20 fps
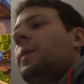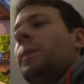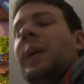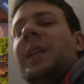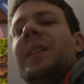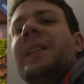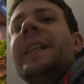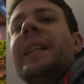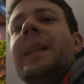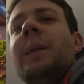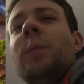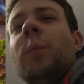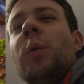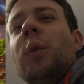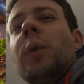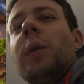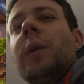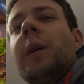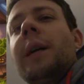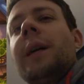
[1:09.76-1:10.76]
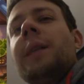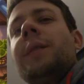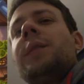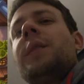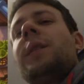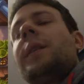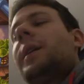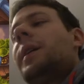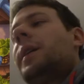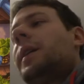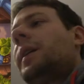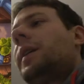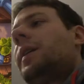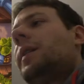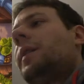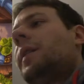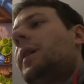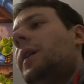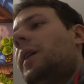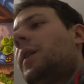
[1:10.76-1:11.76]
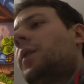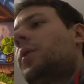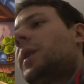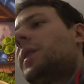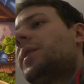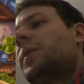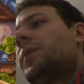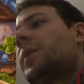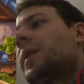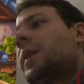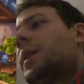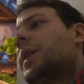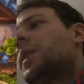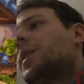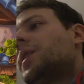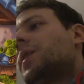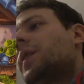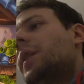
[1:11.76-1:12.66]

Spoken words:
basically more anti-aggressive cards.